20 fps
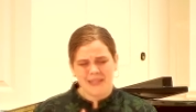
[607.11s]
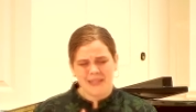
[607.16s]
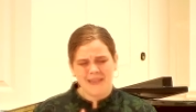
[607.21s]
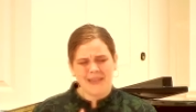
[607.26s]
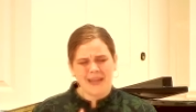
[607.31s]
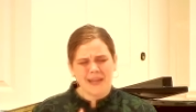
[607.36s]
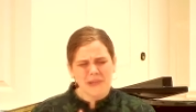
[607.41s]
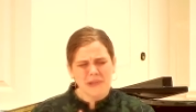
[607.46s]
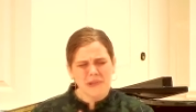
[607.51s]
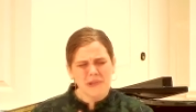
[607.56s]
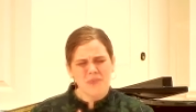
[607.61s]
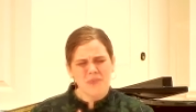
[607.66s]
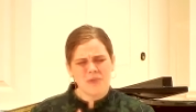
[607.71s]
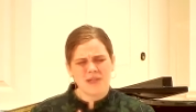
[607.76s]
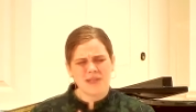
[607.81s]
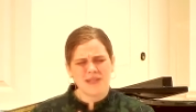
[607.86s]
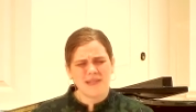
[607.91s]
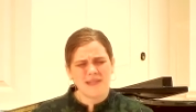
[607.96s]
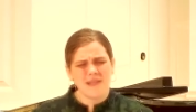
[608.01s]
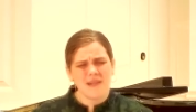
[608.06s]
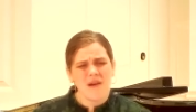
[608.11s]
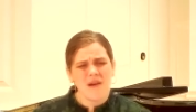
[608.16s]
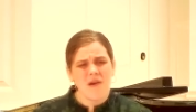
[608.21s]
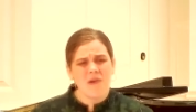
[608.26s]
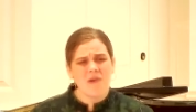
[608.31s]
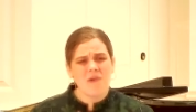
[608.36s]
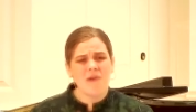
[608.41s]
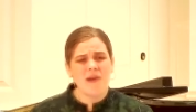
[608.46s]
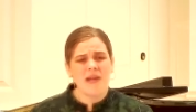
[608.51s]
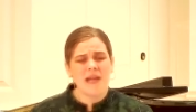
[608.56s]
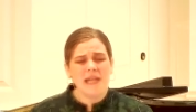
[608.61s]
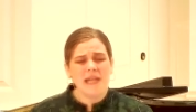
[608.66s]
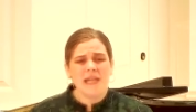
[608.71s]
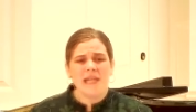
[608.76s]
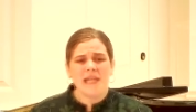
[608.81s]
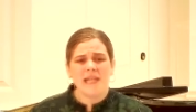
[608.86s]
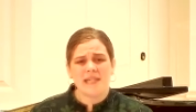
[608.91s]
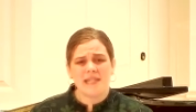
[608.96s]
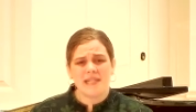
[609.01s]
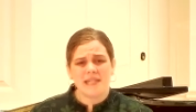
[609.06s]
that you were so
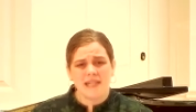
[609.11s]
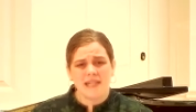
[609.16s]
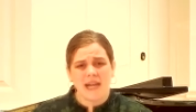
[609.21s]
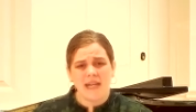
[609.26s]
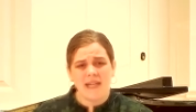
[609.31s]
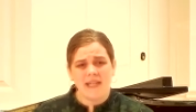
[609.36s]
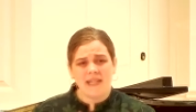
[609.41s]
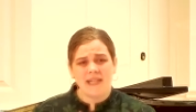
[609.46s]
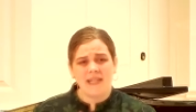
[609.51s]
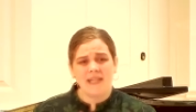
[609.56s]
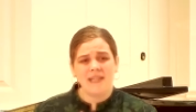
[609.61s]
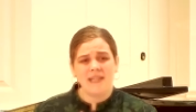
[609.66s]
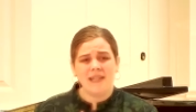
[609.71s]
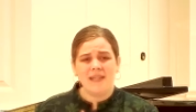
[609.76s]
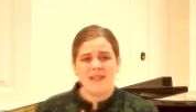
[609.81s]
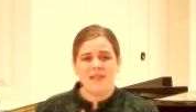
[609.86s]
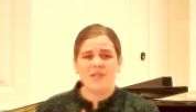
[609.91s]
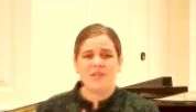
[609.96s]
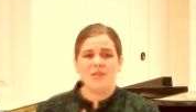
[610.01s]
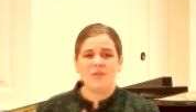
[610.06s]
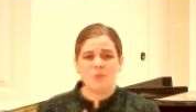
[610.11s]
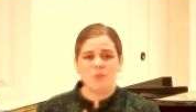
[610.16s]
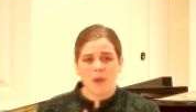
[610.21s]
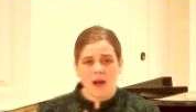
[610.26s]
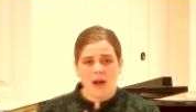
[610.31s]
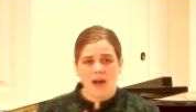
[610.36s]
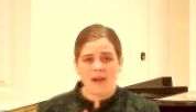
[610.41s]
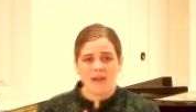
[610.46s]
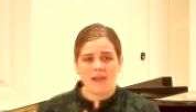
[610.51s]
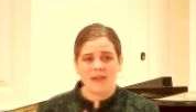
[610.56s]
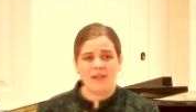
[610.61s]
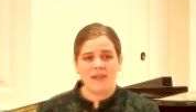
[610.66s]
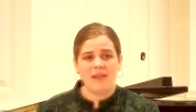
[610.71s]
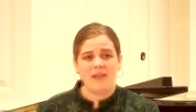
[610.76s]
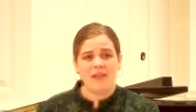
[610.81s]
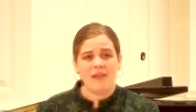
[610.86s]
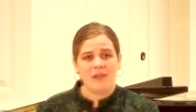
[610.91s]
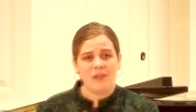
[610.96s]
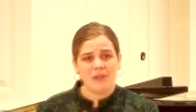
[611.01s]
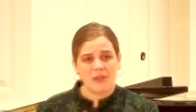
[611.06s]
excited to walk
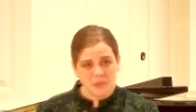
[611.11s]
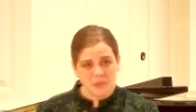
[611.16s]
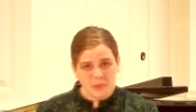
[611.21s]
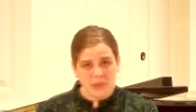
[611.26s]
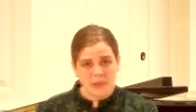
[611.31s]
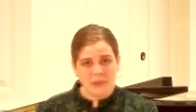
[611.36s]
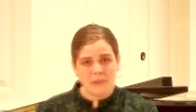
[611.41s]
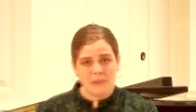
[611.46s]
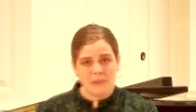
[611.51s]
through.